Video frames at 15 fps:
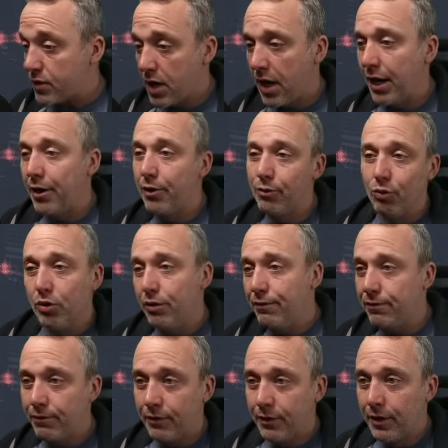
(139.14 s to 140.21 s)

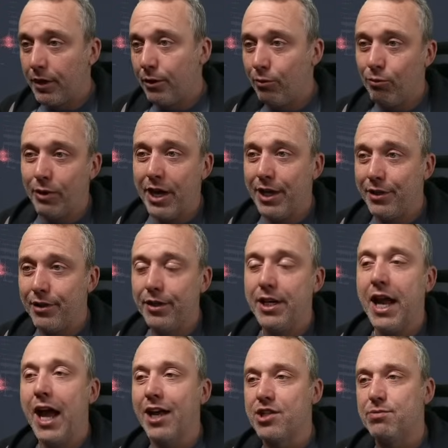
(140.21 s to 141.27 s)
IronWolf red
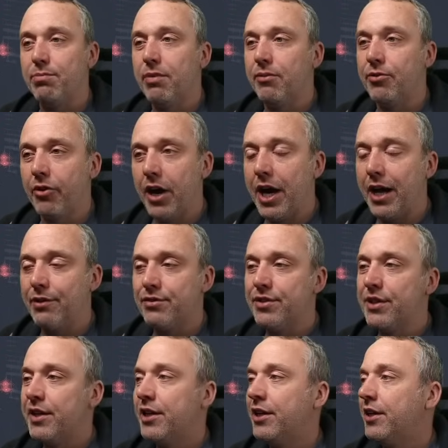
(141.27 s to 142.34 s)
NAS drives.
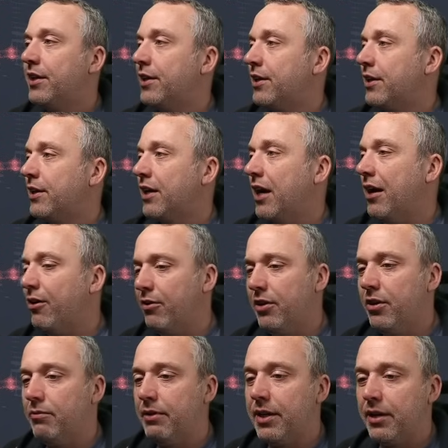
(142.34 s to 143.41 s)
I don't
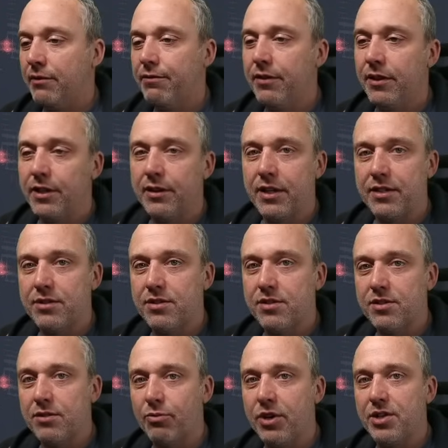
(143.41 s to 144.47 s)
know, man. I feel like that's
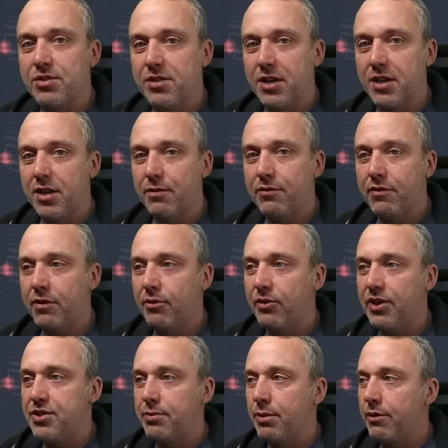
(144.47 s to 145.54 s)
just rest setting up for a
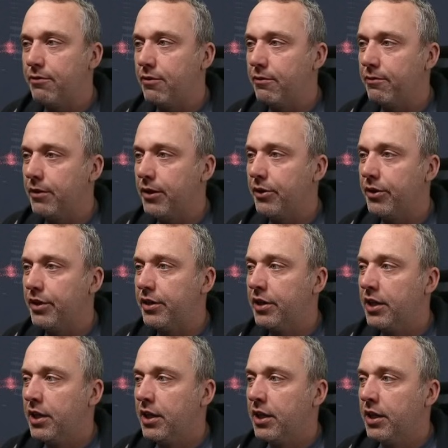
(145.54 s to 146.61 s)
recipe for failure.
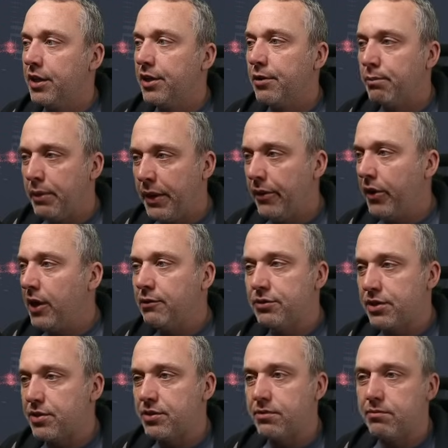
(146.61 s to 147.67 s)
You're better off
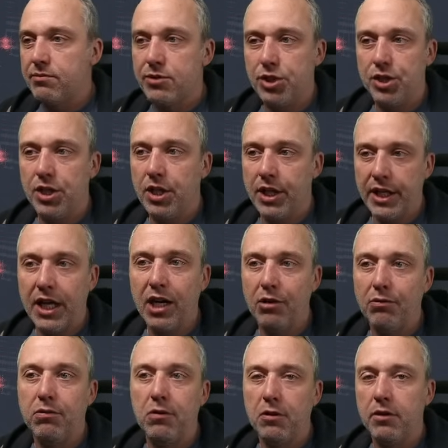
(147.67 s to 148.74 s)
just shilling out
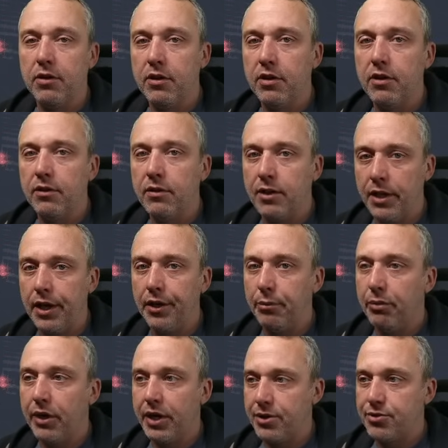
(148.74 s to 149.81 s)
for the the
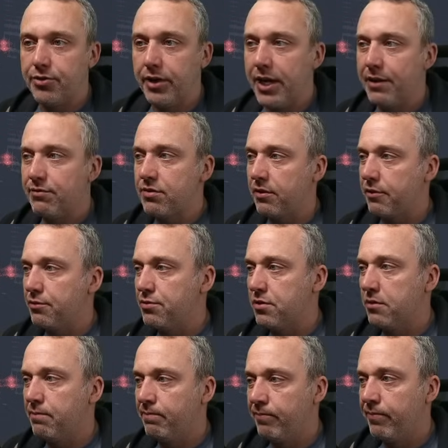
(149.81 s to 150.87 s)
enterprise drive solution.